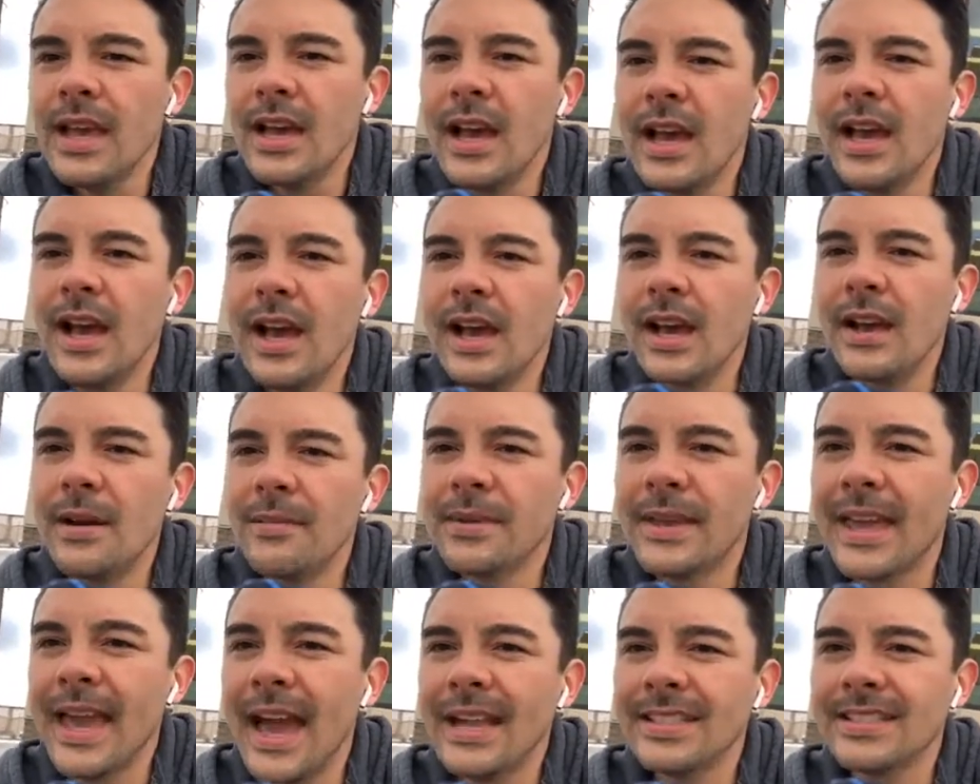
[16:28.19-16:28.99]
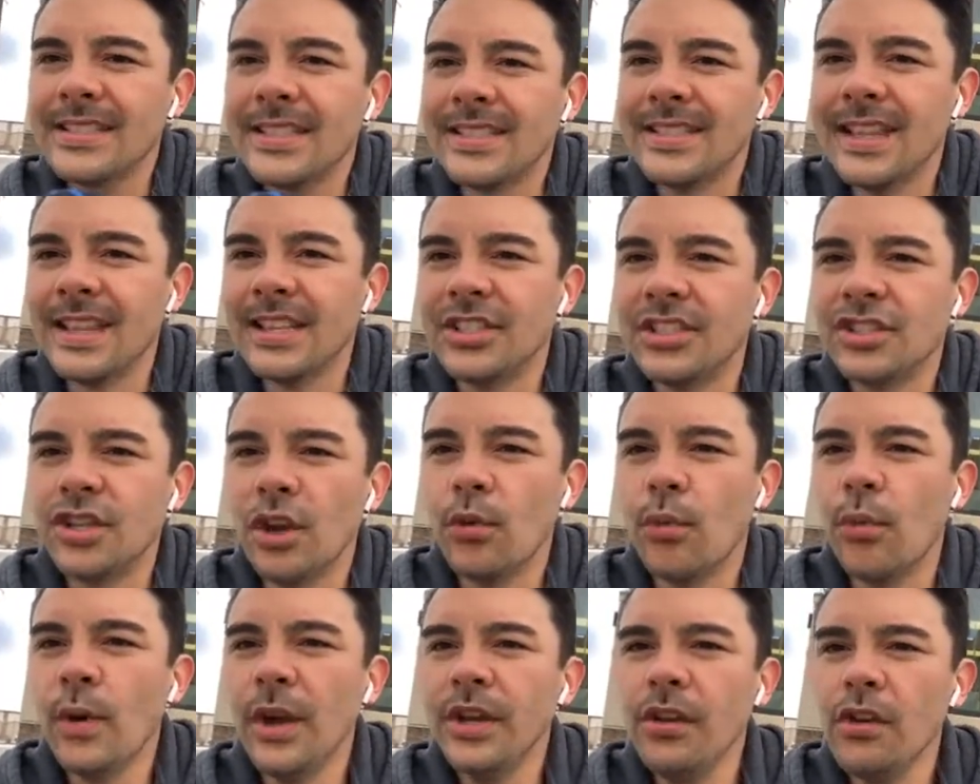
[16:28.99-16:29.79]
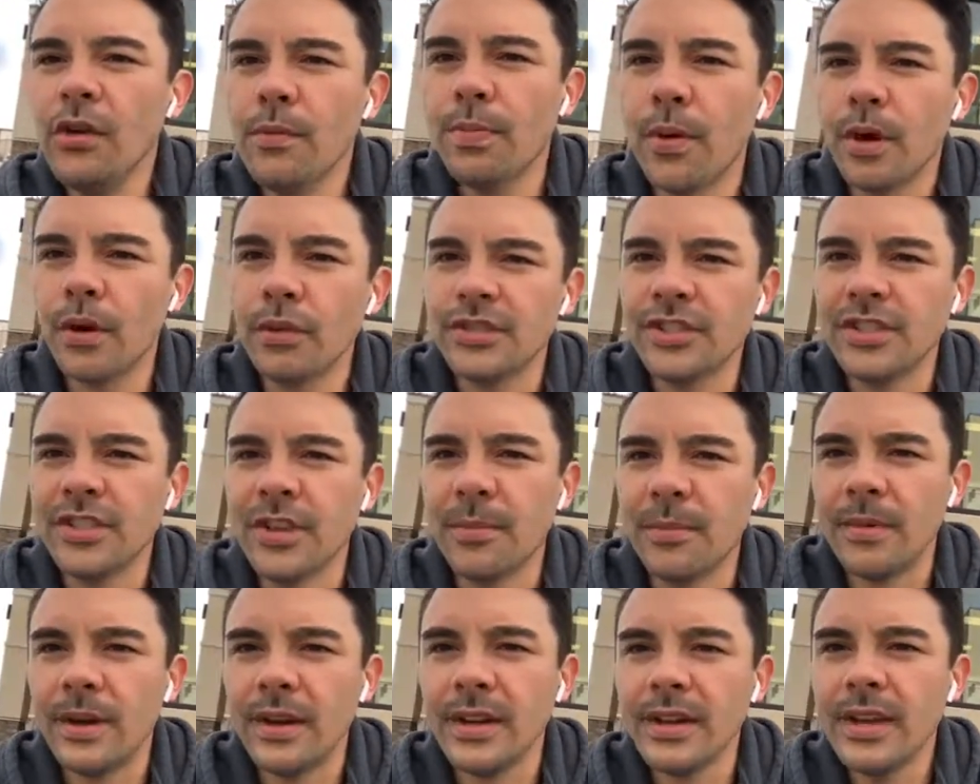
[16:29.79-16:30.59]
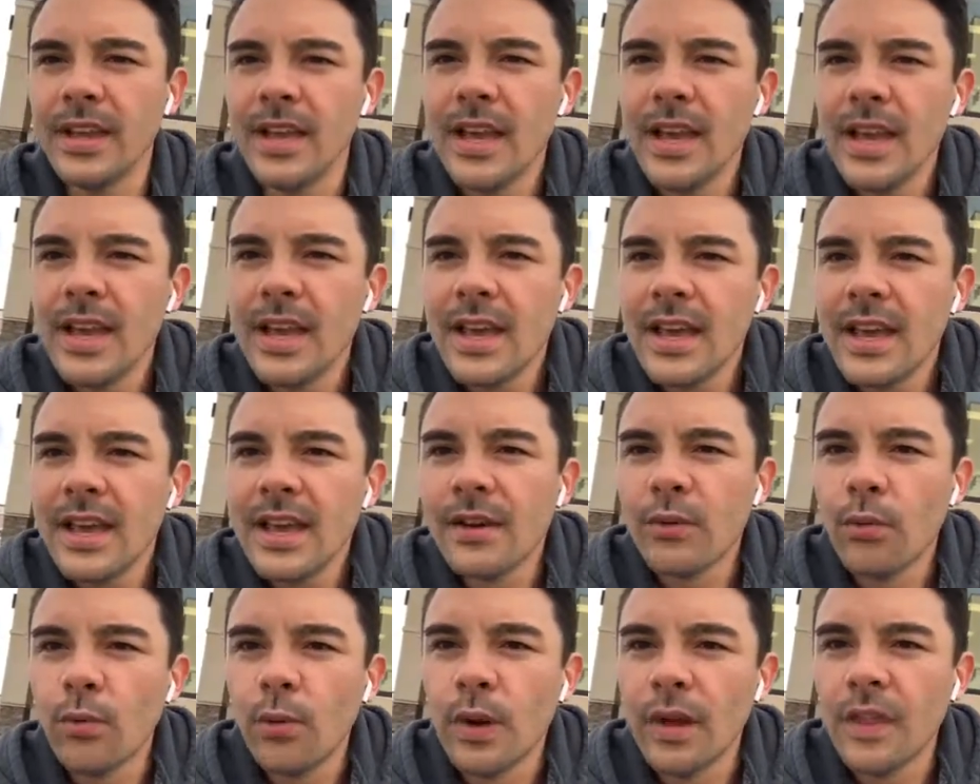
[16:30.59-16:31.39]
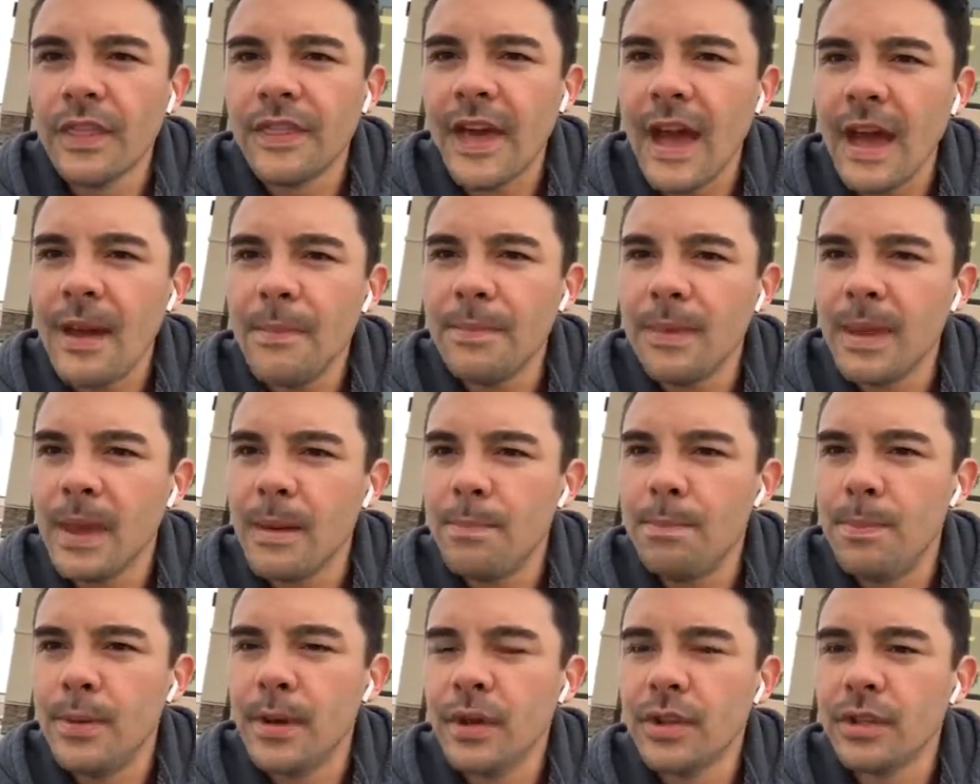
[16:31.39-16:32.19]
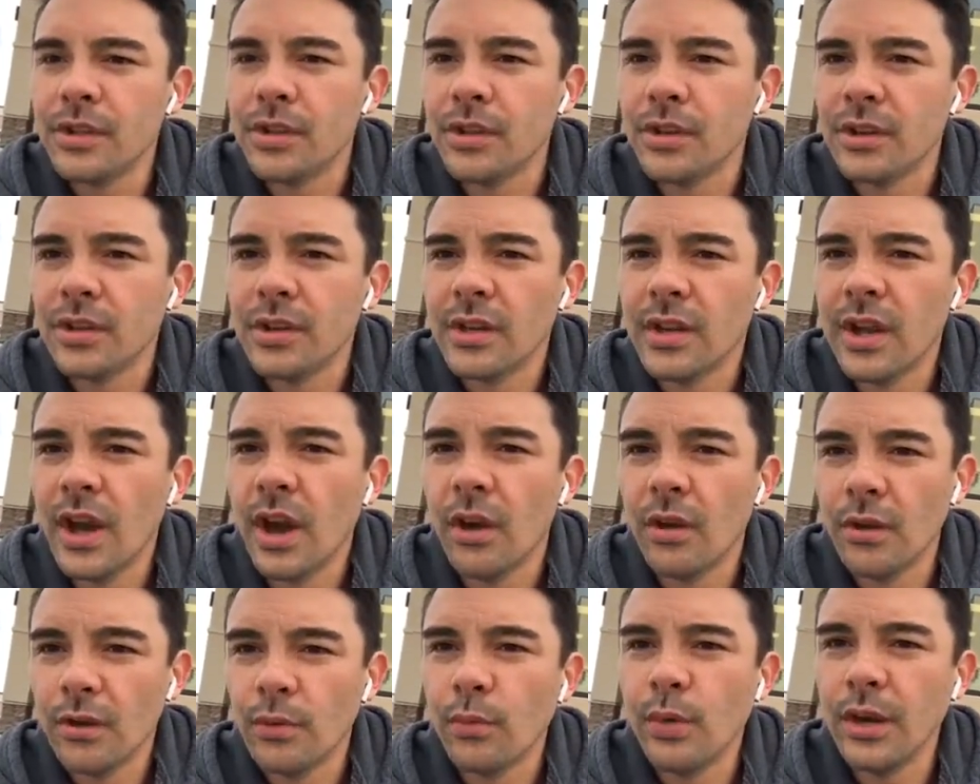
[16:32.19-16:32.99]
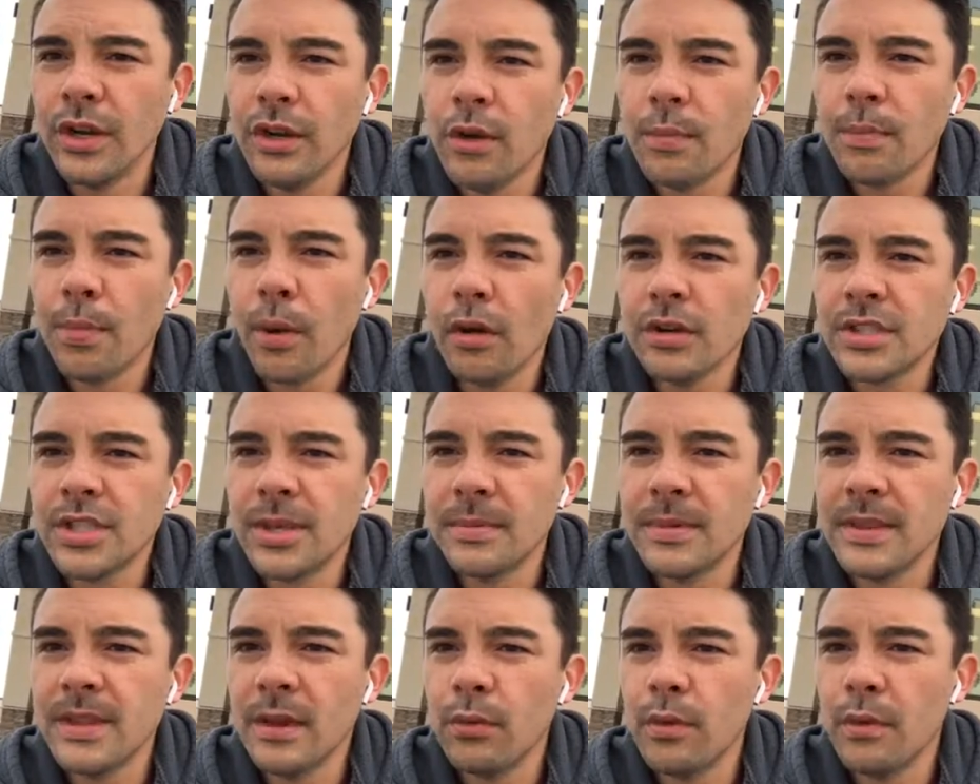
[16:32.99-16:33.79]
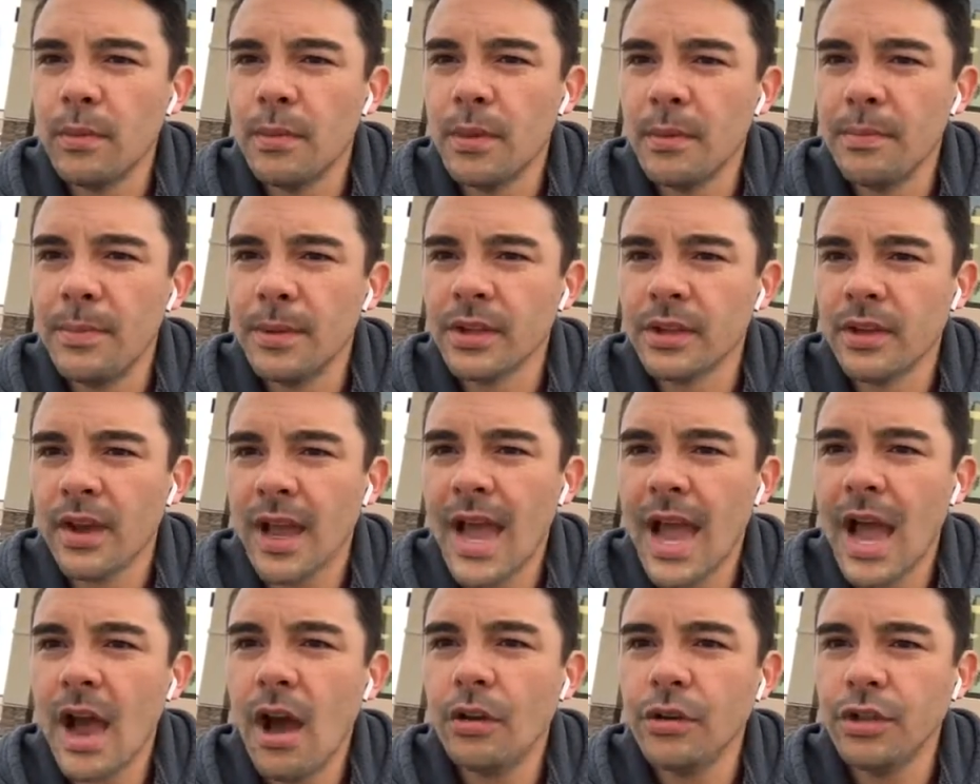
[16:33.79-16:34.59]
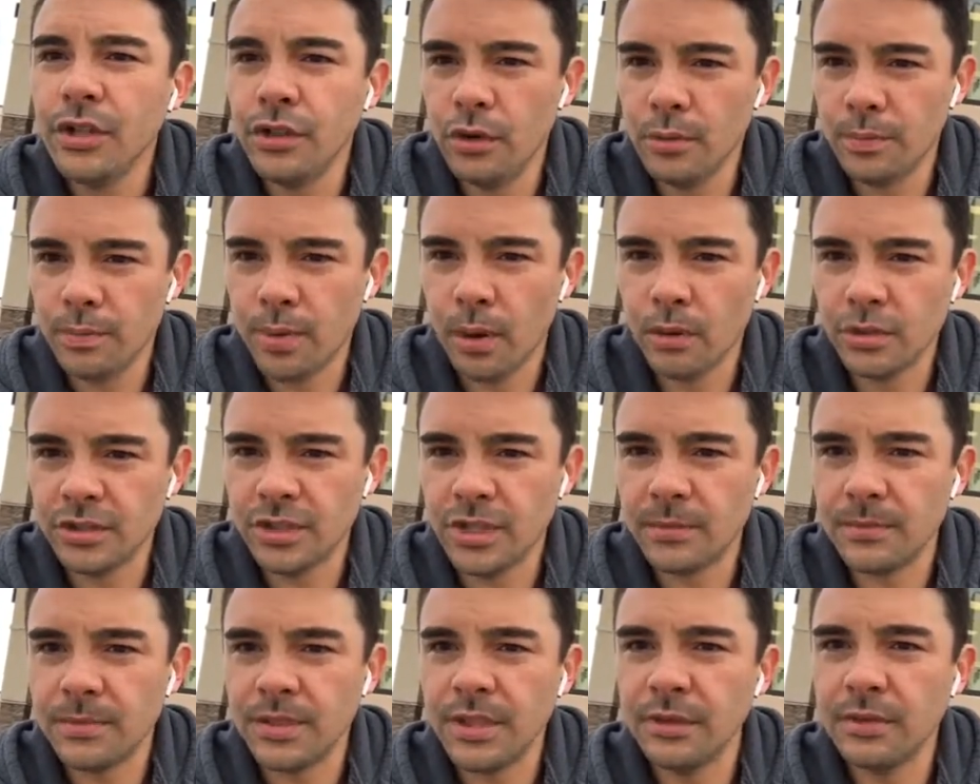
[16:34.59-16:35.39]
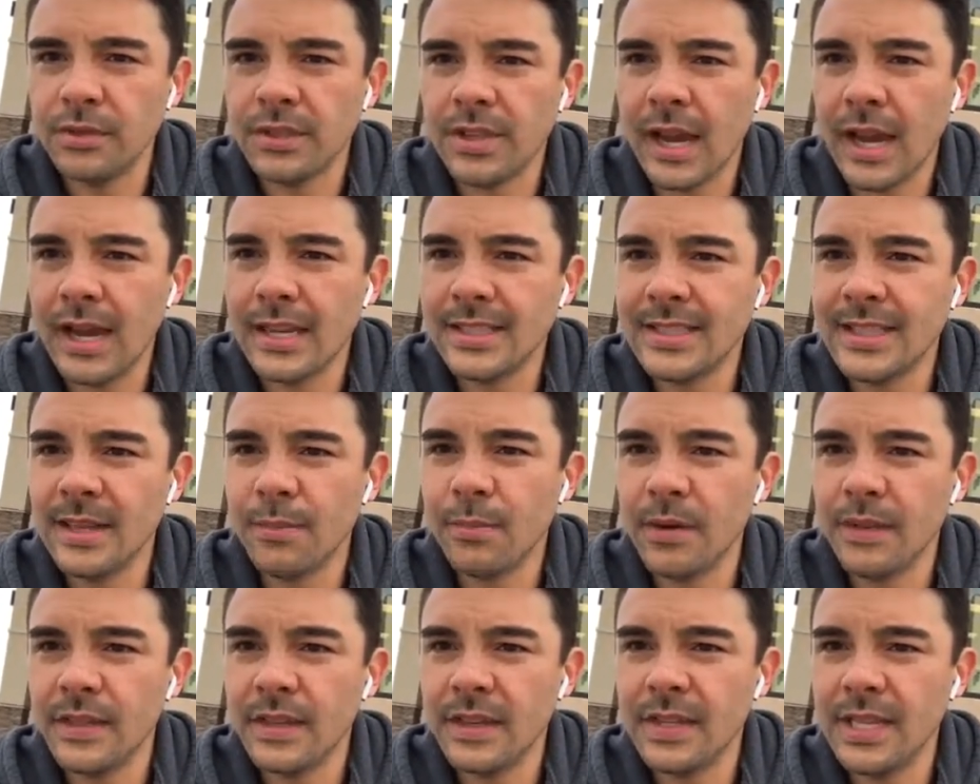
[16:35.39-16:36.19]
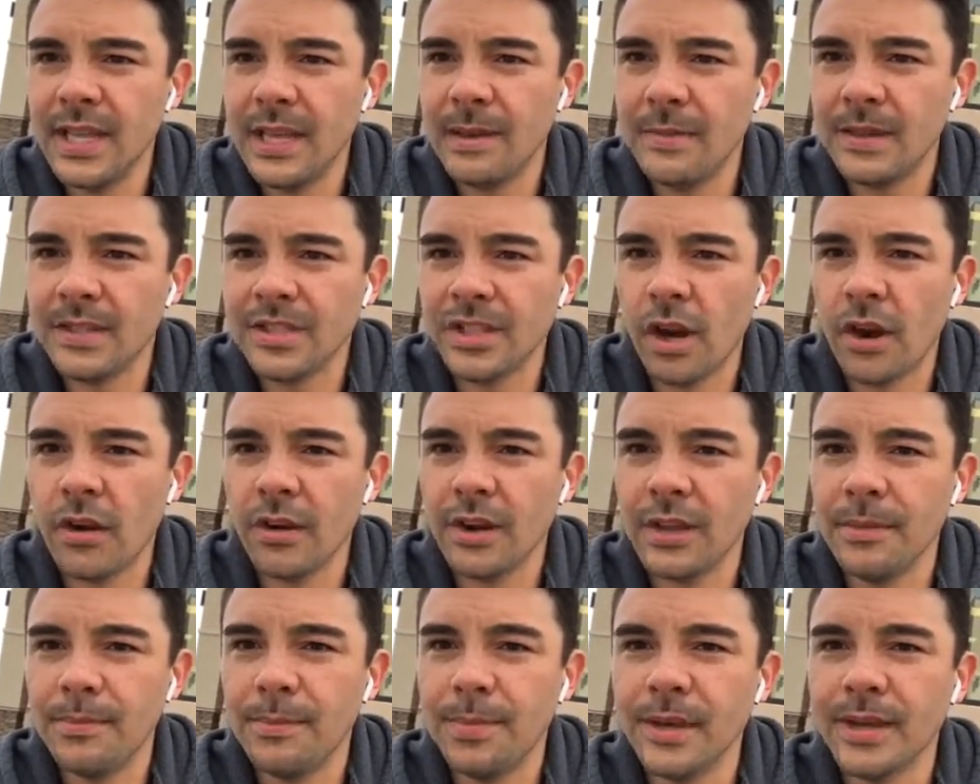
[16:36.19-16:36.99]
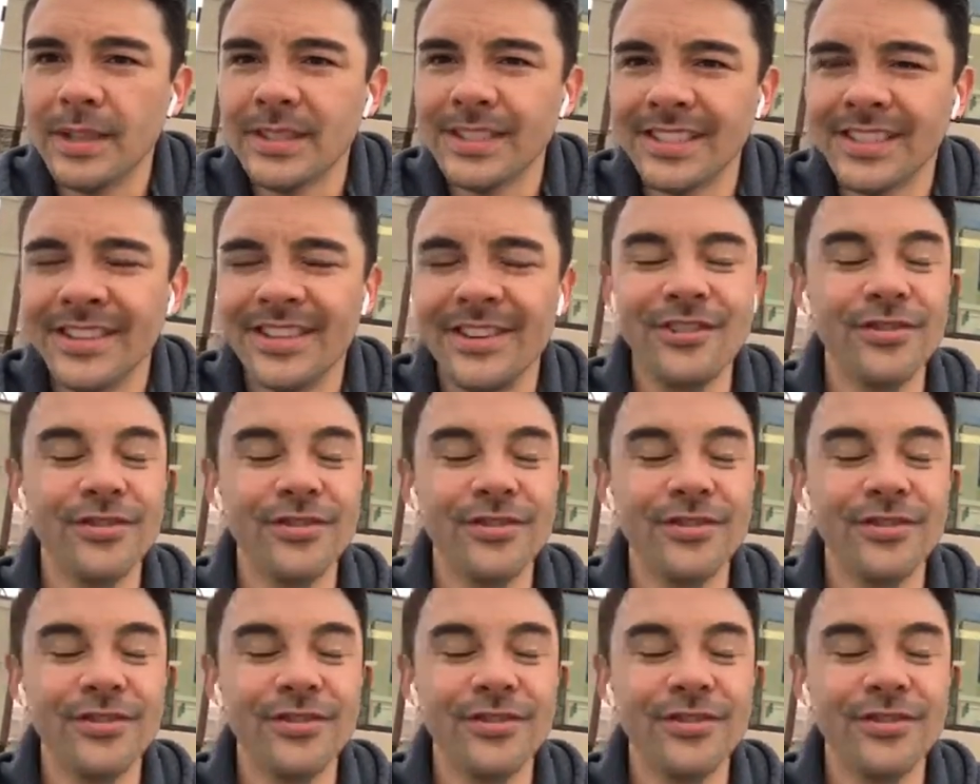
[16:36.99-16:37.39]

Casa says, so when you approach someone, will that be a builder? When you approach someone that will be a builder, how do you approach them? Do you entice them with a team that's already built?